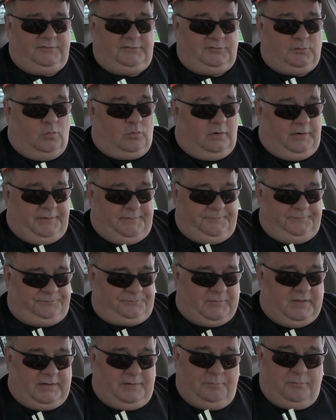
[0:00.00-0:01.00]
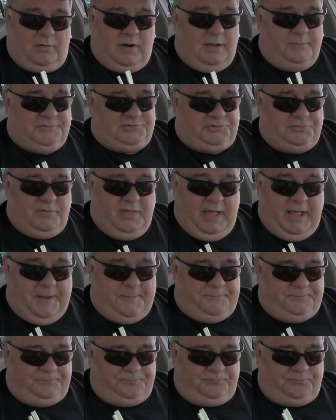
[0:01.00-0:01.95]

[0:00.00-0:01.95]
story. I can promise you that.